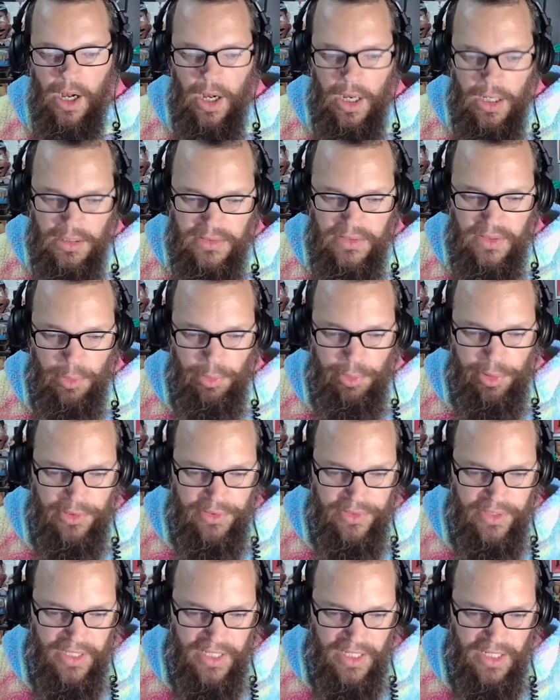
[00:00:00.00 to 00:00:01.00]
also
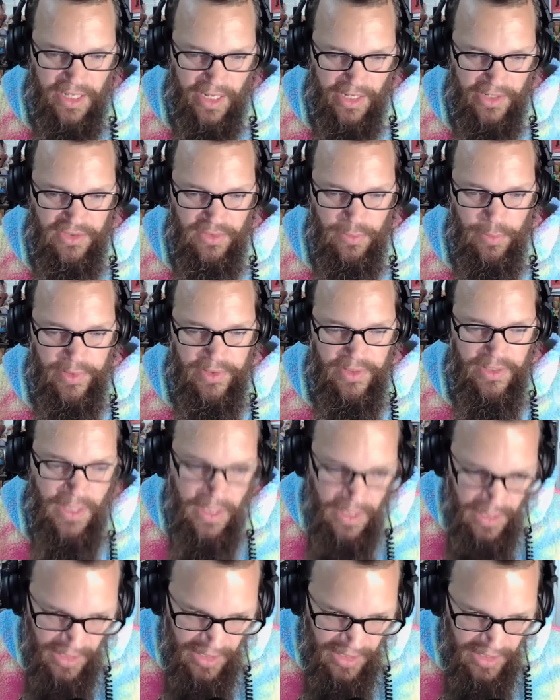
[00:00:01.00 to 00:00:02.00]
built a connection with
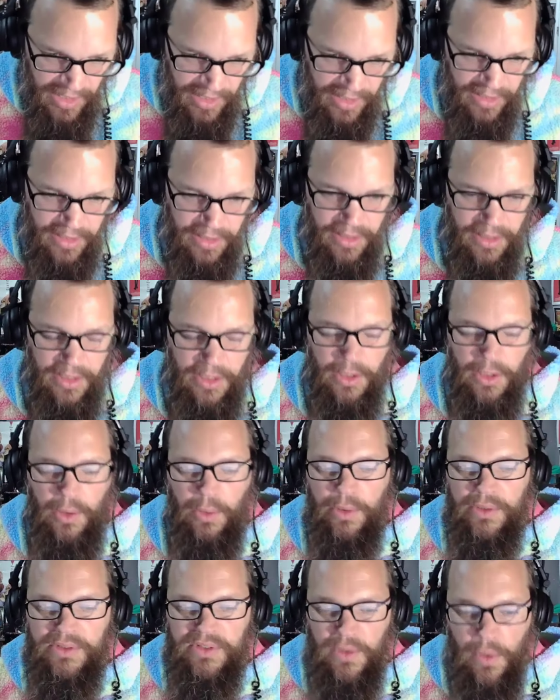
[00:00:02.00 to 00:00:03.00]
Nina,
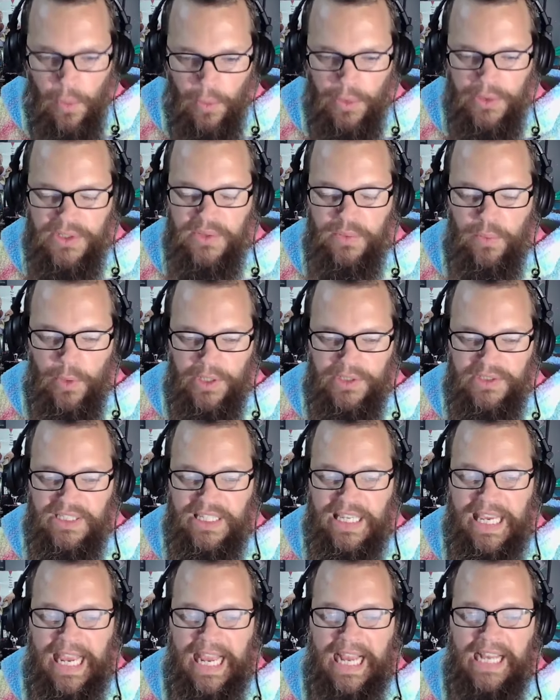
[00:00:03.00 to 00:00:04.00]
who, of course, was
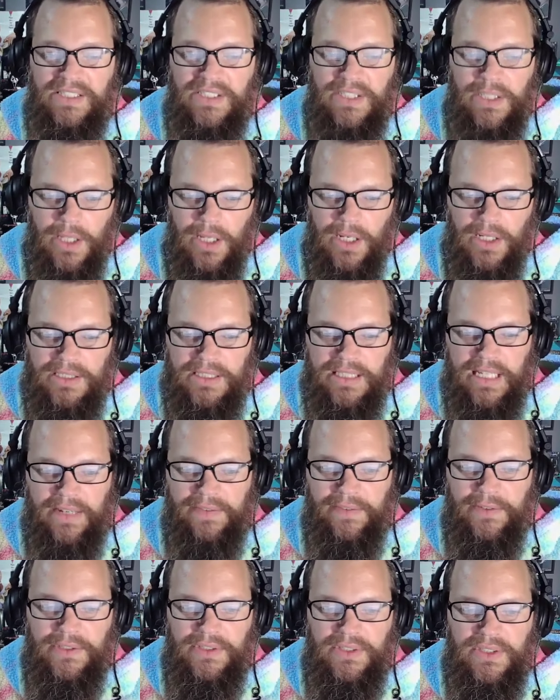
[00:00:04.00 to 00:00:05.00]
cast alongside
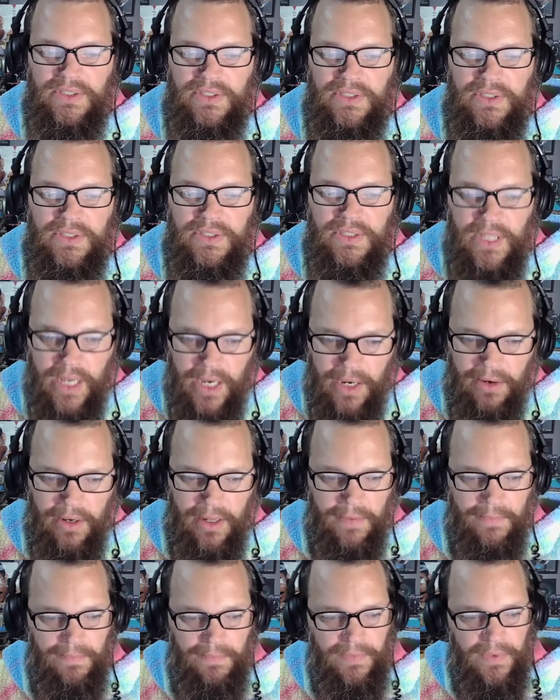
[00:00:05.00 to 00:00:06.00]
of her sister
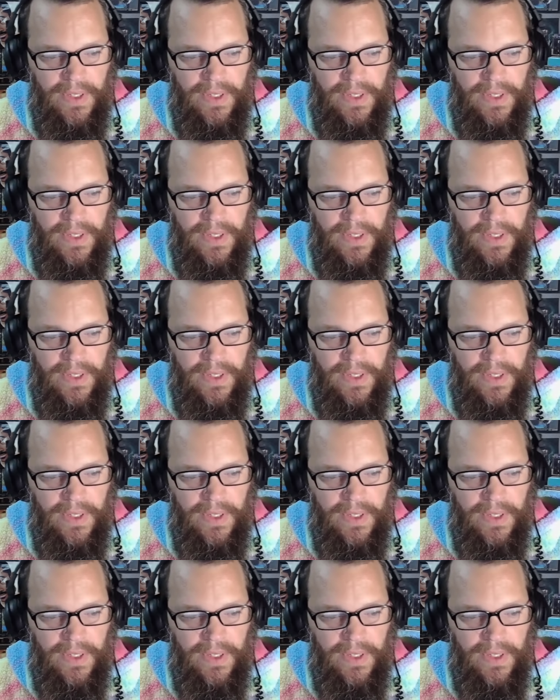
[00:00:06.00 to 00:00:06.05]
Tara.